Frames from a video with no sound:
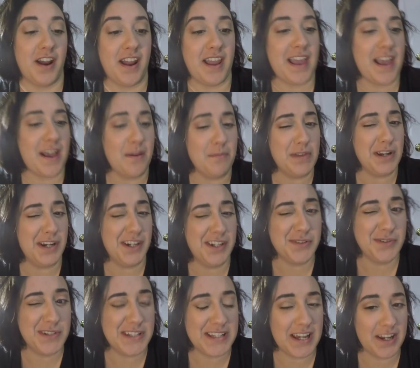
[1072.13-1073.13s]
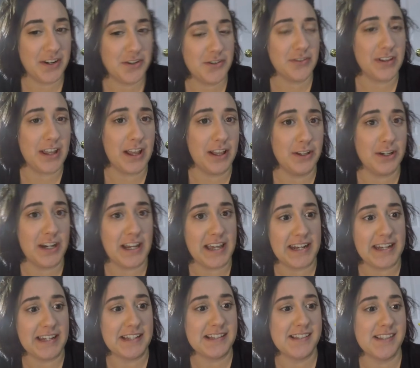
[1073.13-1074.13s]
I am gonna do a touch of color
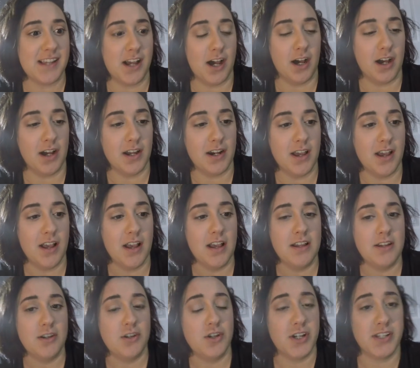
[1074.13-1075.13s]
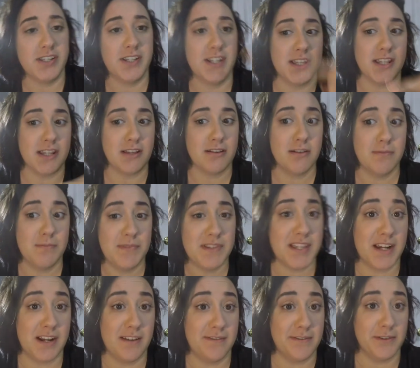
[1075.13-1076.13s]
edits on just the clips
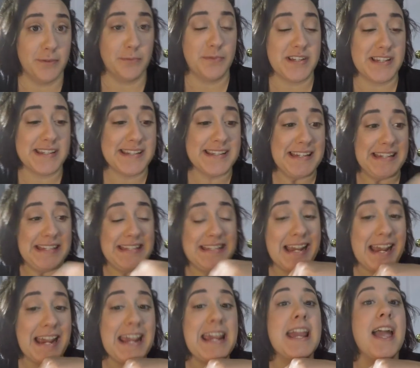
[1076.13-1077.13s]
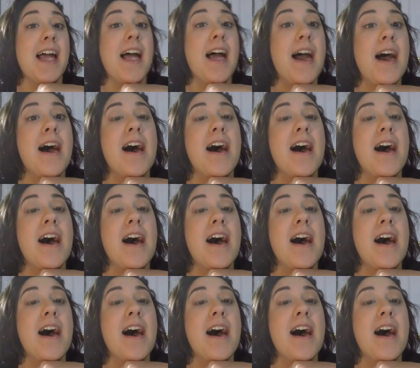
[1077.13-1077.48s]
that I filmed today